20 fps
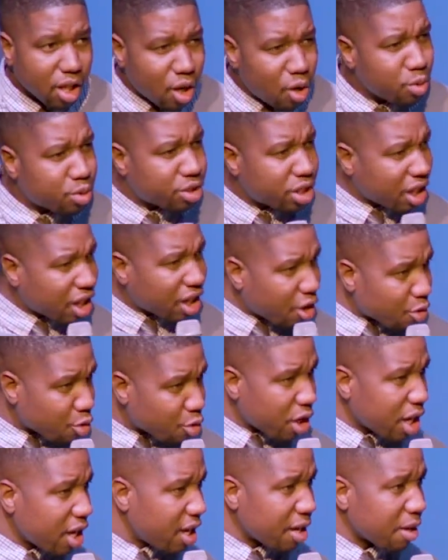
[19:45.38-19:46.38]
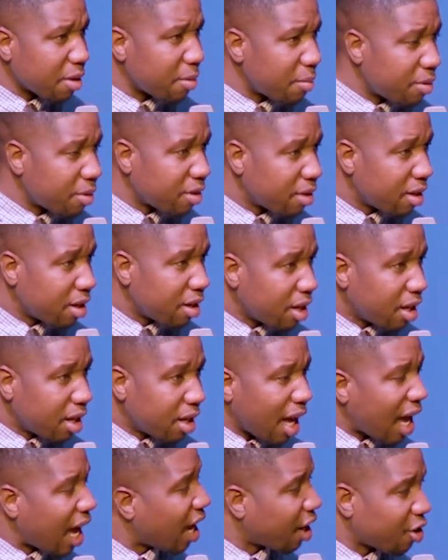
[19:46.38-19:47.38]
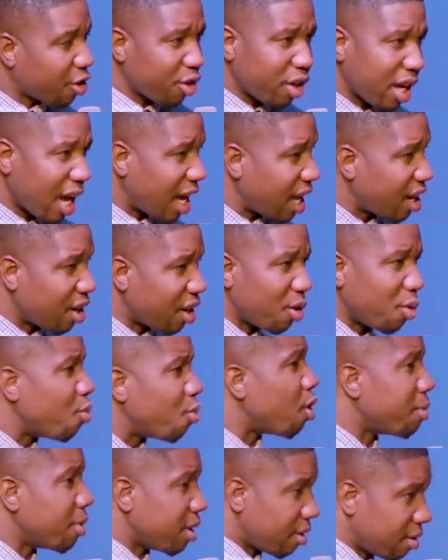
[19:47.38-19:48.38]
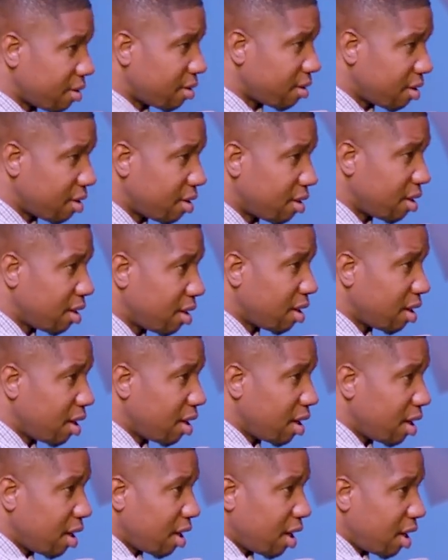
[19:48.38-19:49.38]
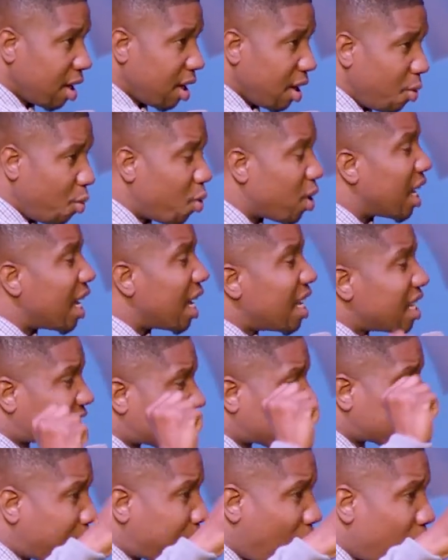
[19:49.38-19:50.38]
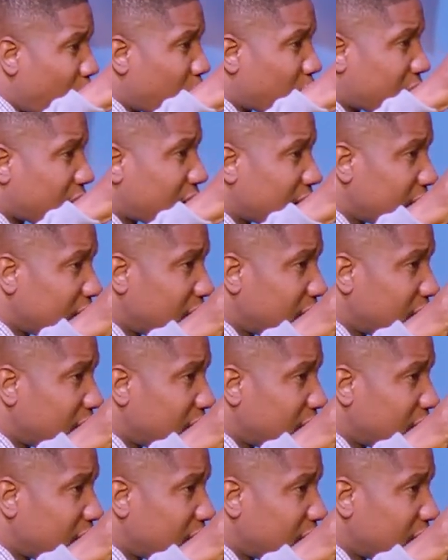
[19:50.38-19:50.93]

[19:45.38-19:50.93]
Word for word: who took a rib and created a woman. When he spoke,